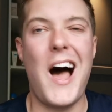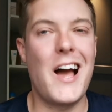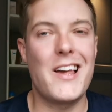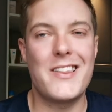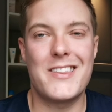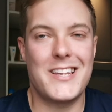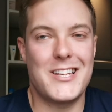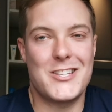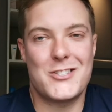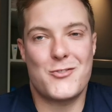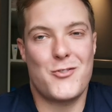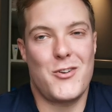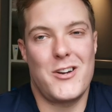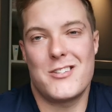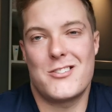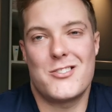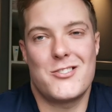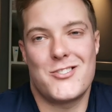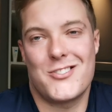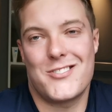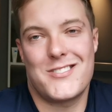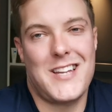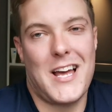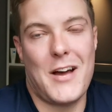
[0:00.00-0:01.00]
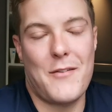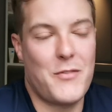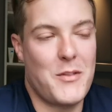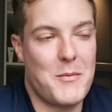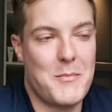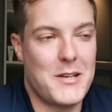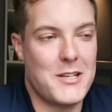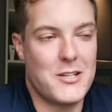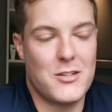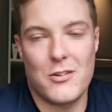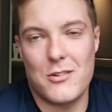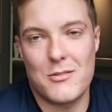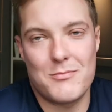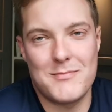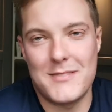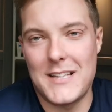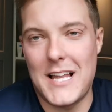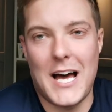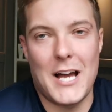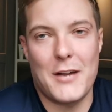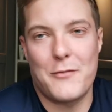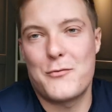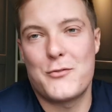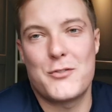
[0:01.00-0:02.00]
I think it's great to just have them in your
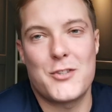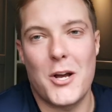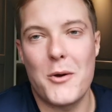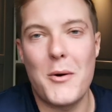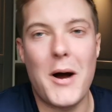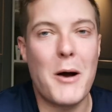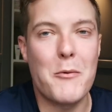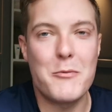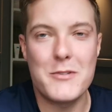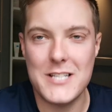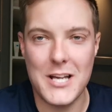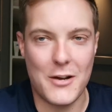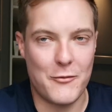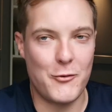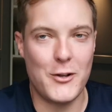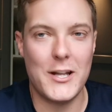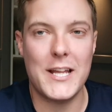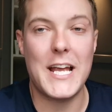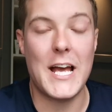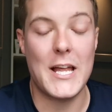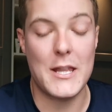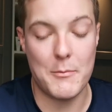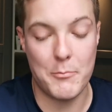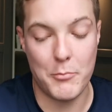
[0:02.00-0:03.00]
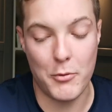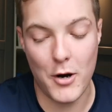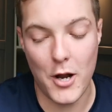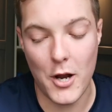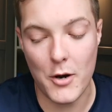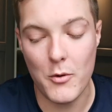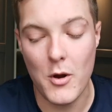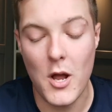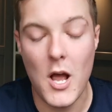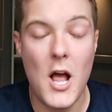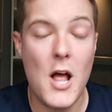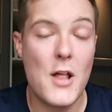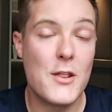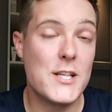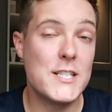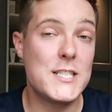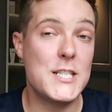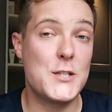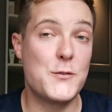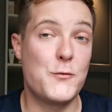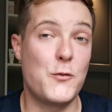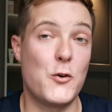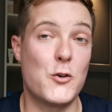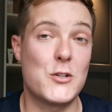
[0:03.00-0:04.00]
life, so I would definitely get the Pro.
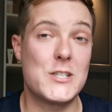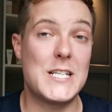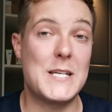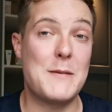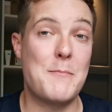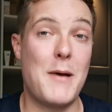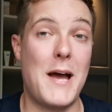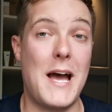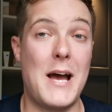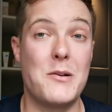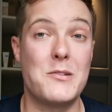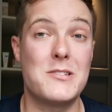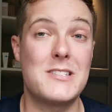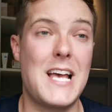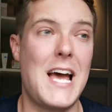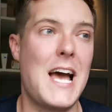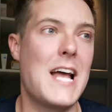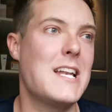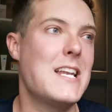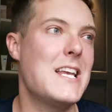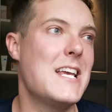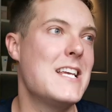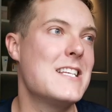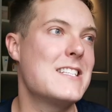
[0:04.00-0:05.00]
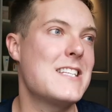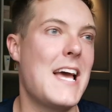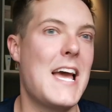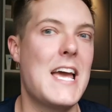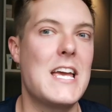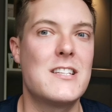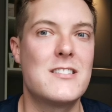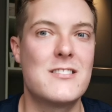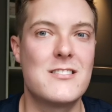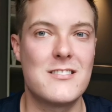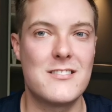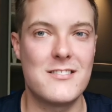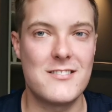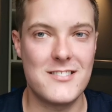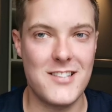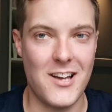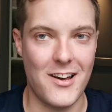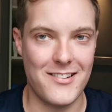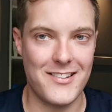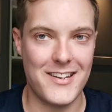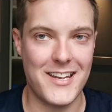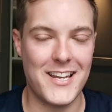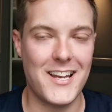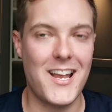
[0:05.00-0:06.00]
This is fourteen pounds and is a
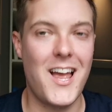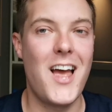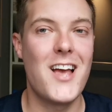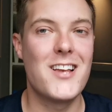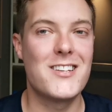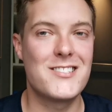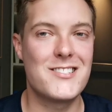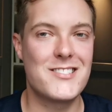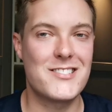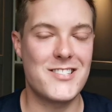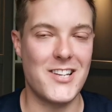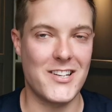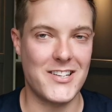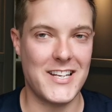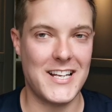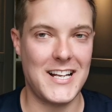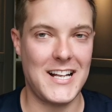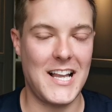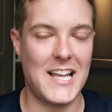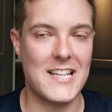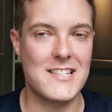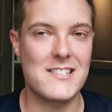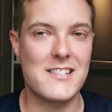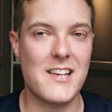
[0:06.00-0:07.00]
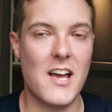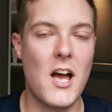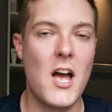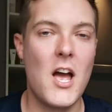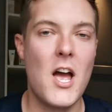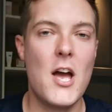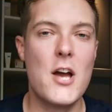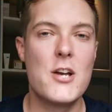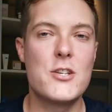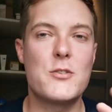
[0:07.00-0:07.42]
stunning, stunning cleanser.